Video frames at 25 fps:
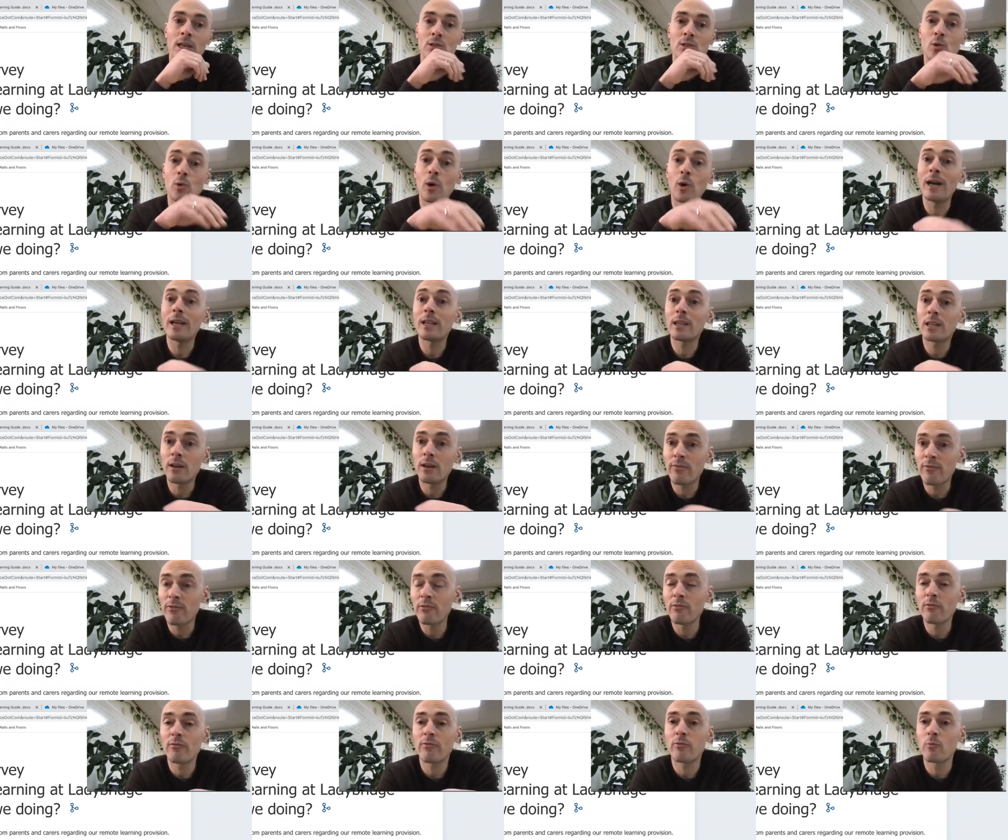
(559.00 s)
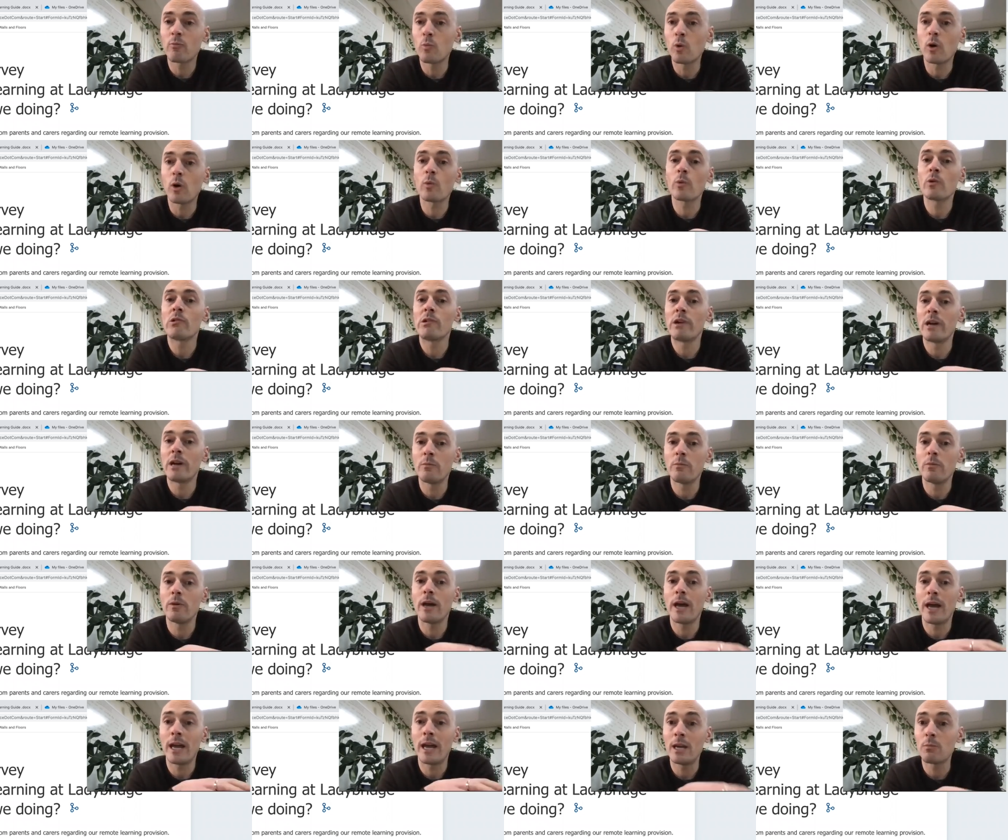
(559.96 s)
quite different from what we were
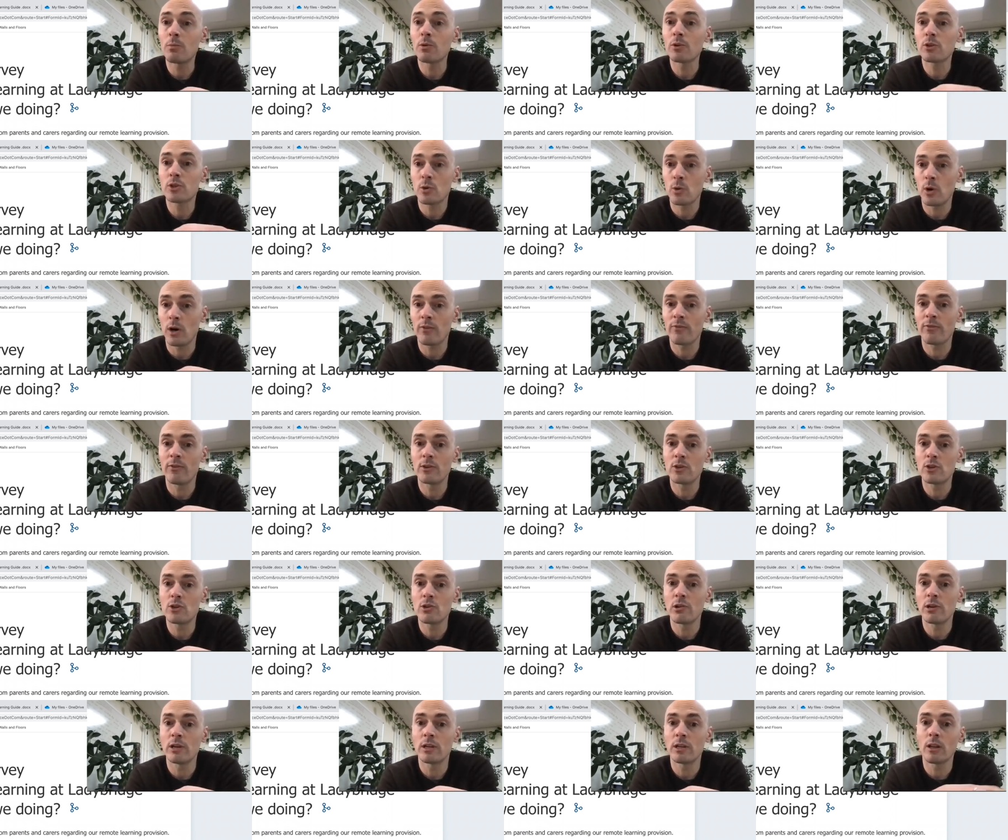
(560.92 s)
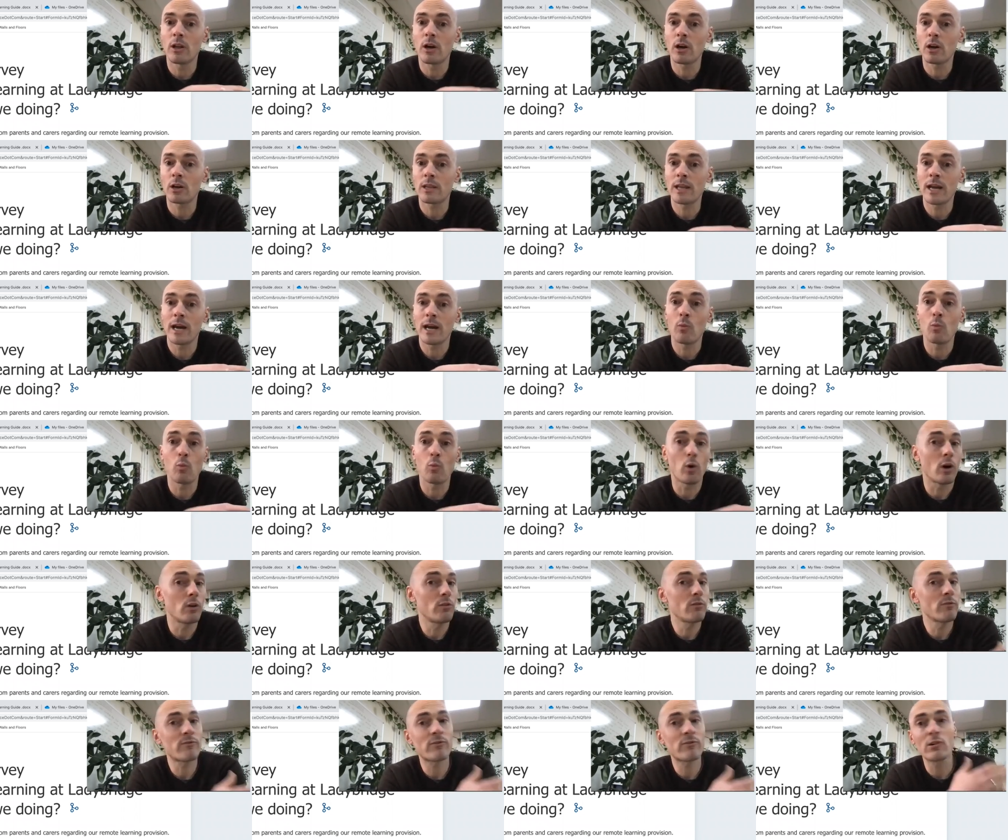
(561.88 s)
able to offer during lockdown
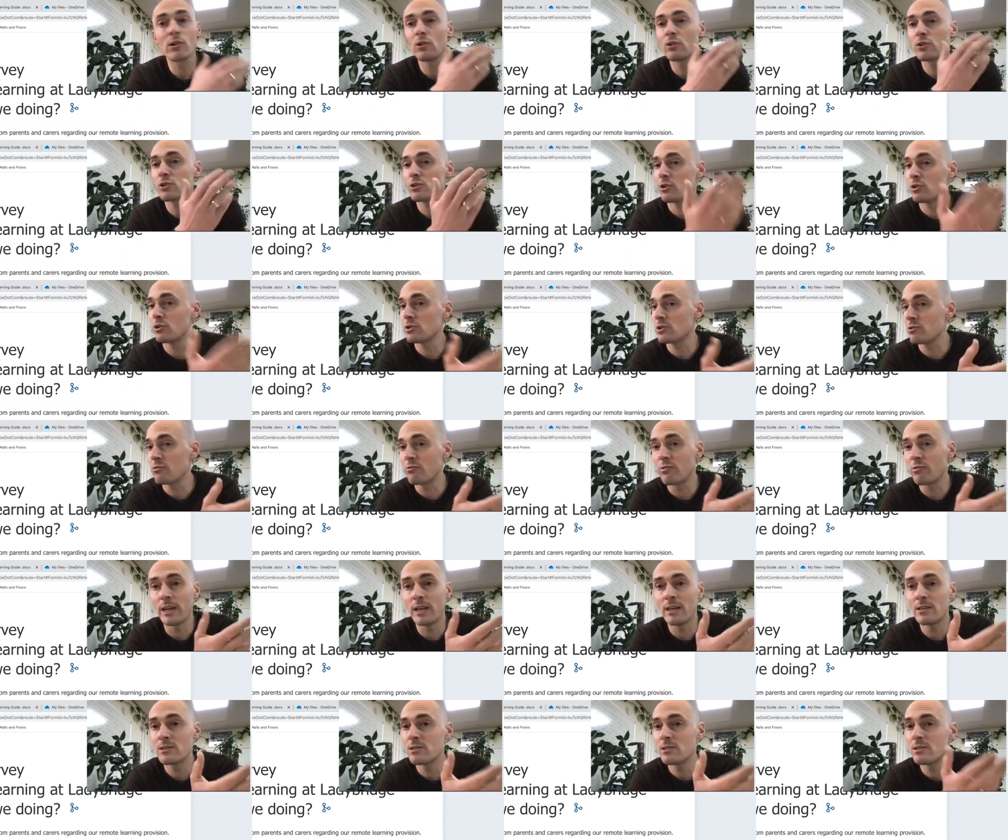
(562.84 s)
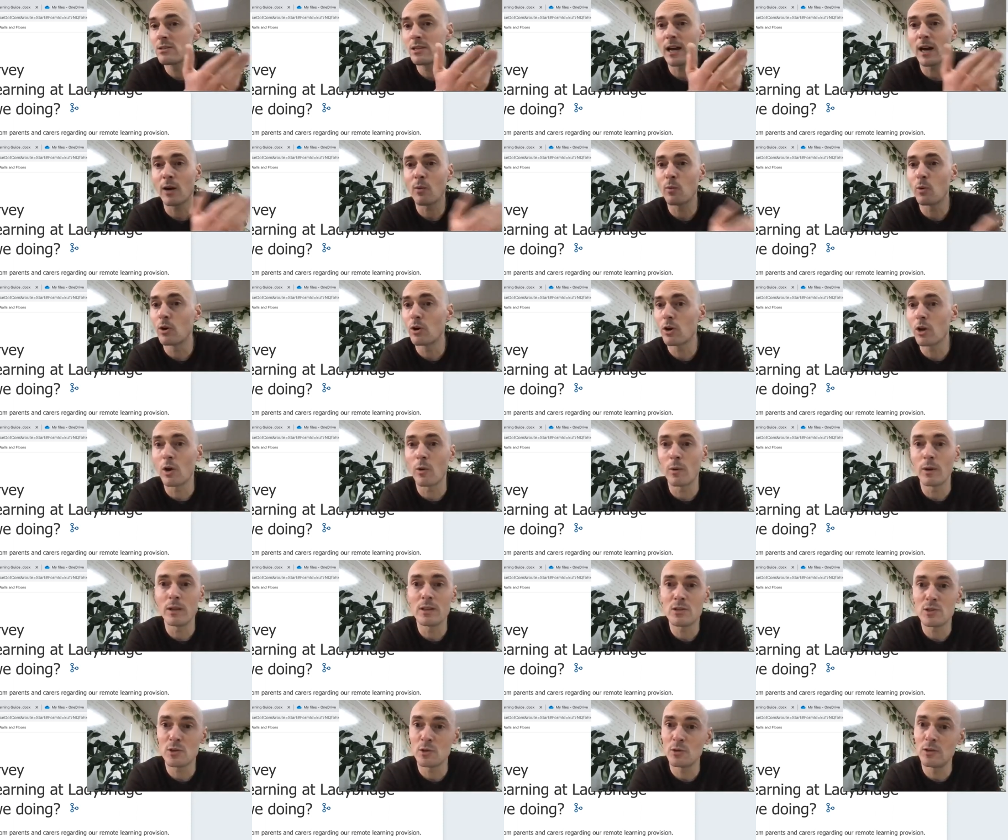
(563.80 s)
1 for all sorts of reasons that I won't go
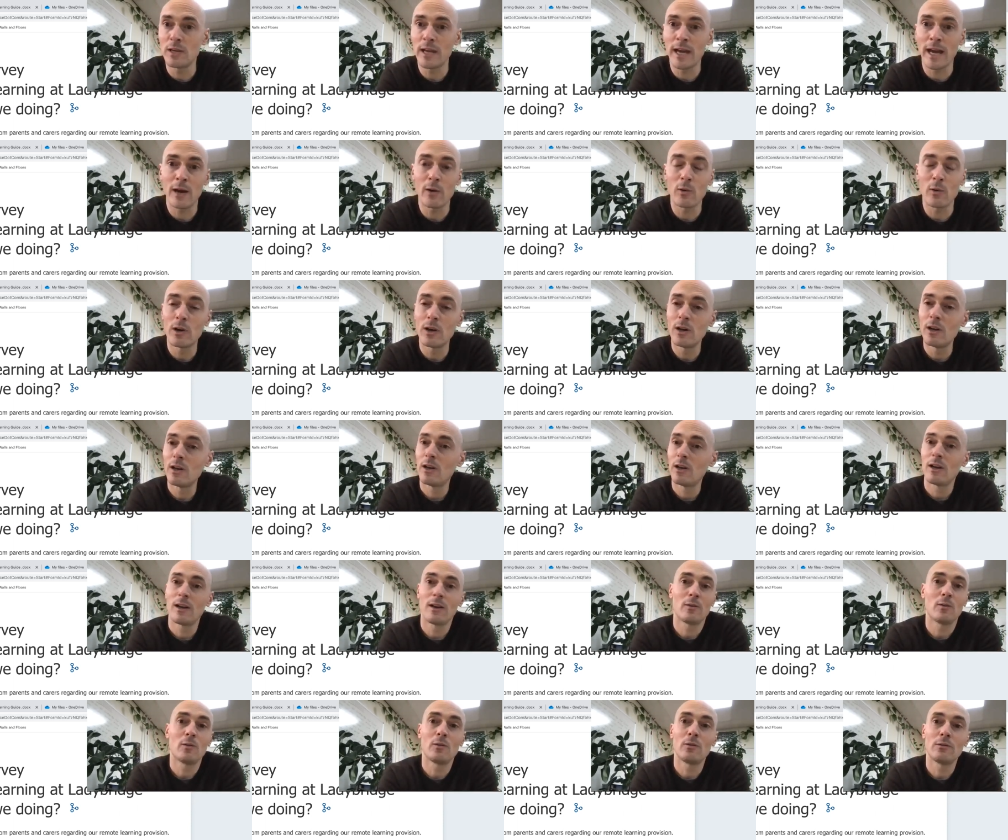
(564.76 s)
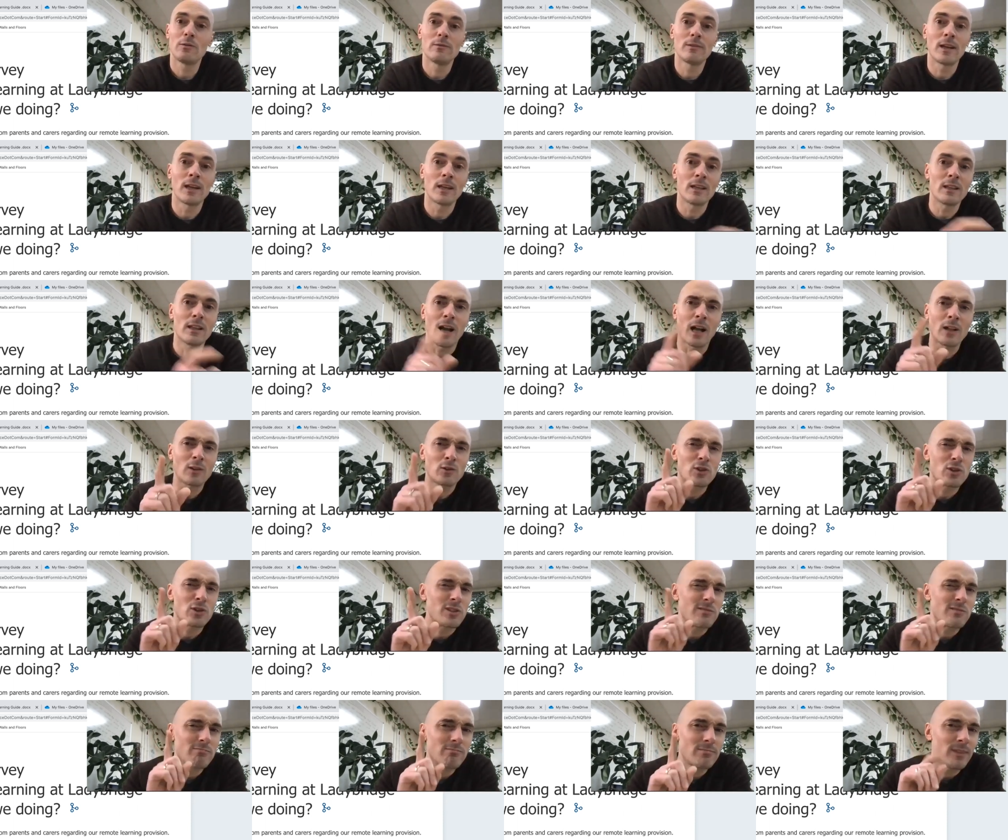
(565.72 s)
into now. I'll
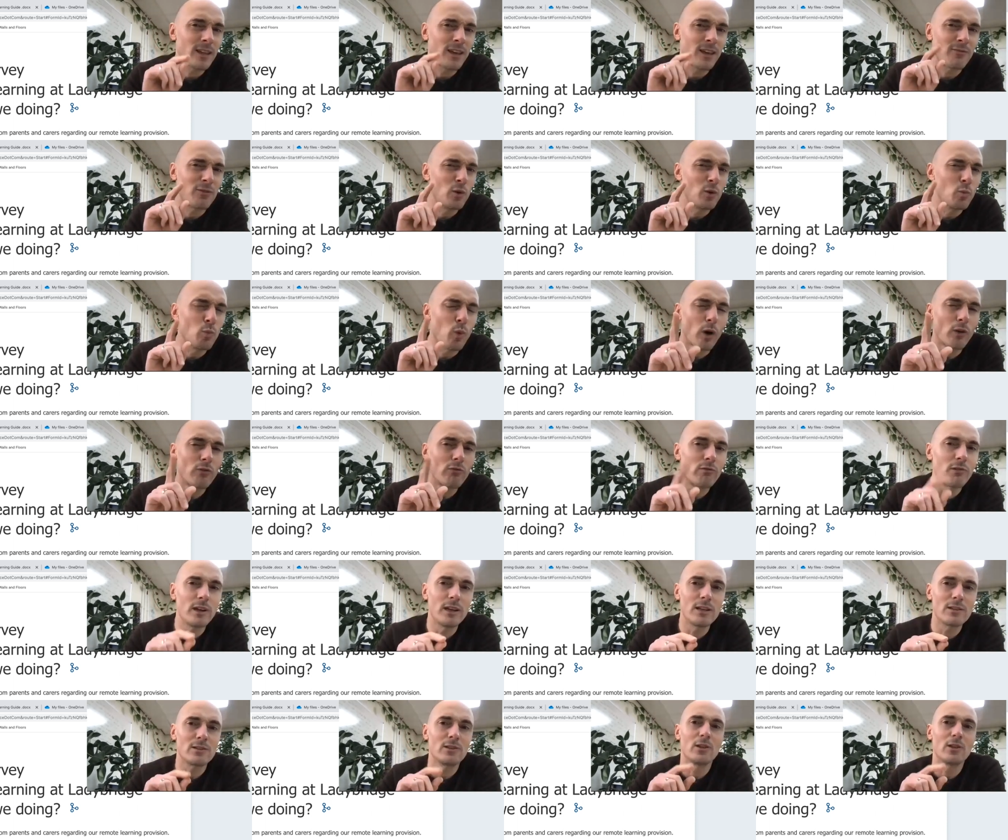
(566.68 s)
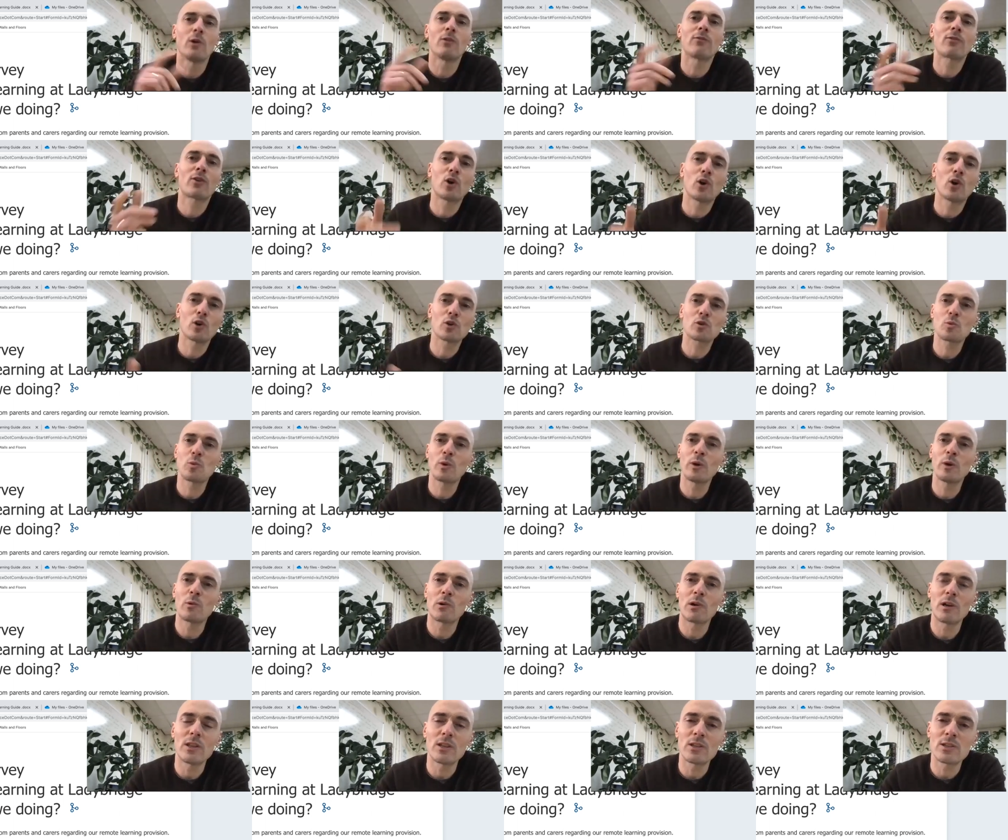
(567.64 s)
just give you one reason though. Of course, we
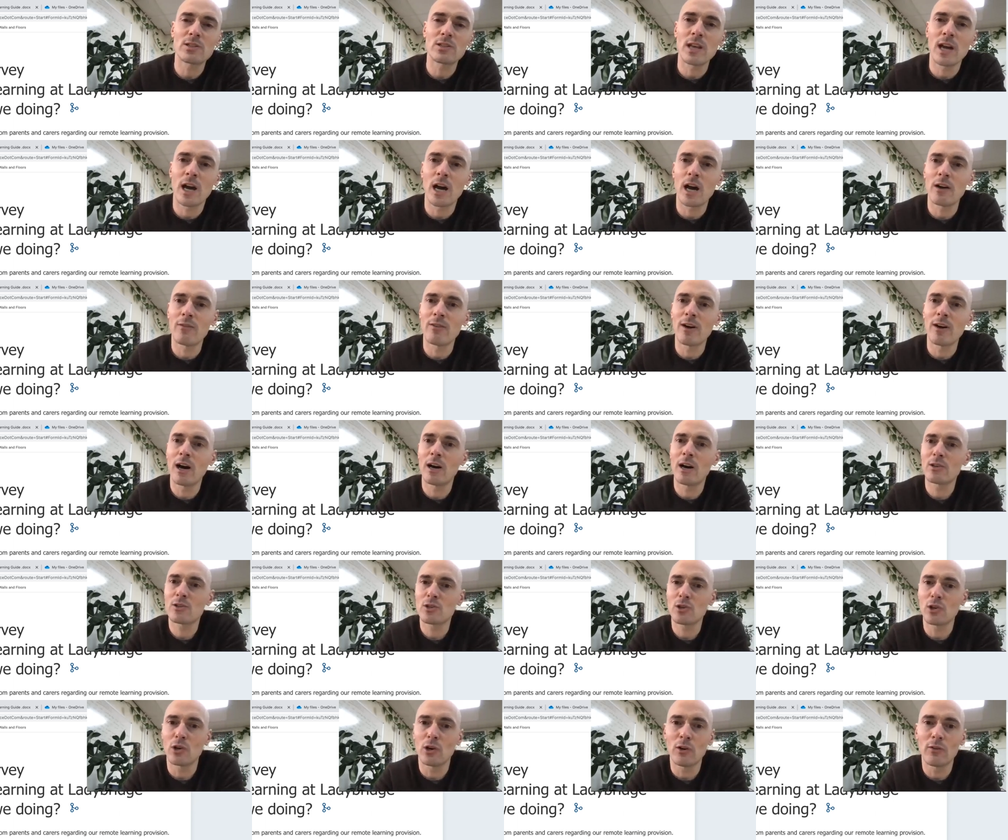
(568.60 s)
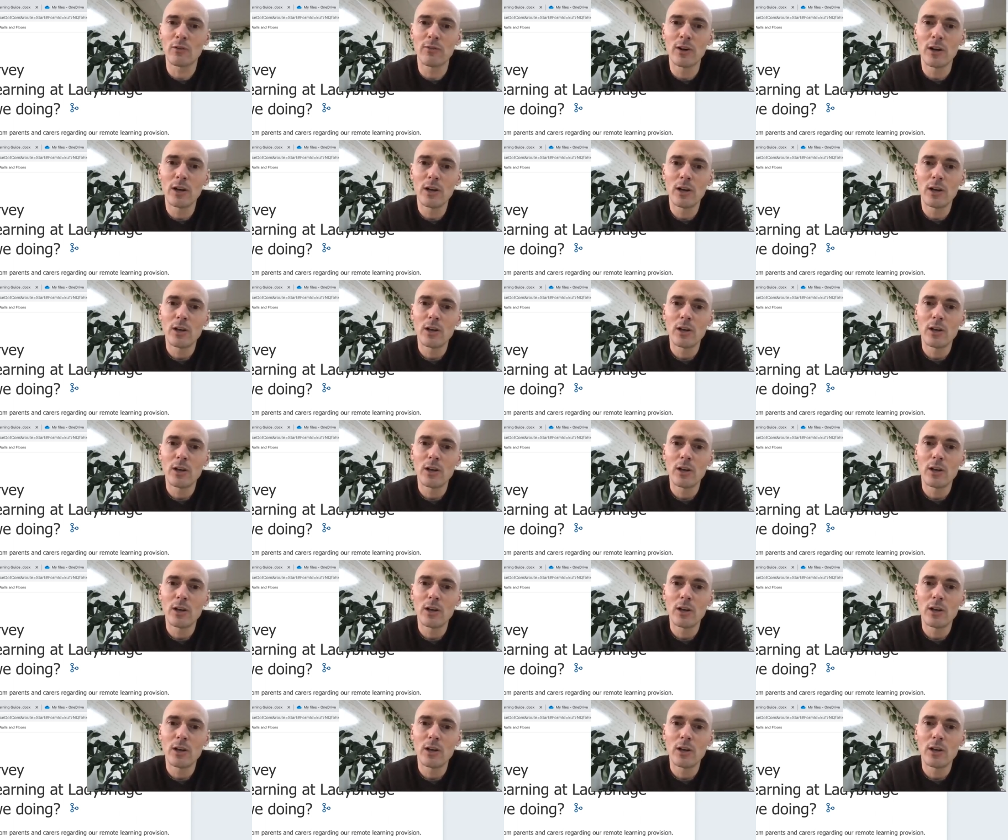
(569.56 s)
were at the start of our sort of